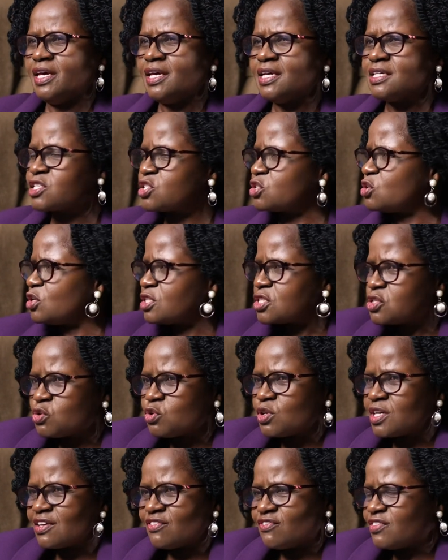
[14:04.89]
It's not
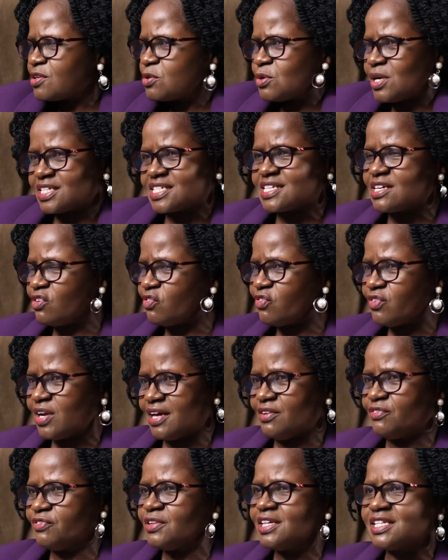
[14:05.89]
you giving yourself
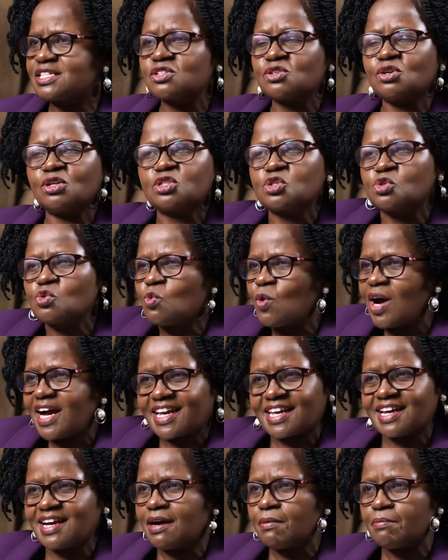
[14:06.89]
life. It's not you
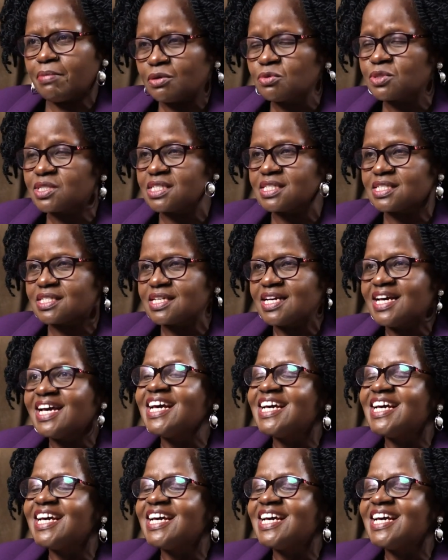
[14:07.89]
working about it.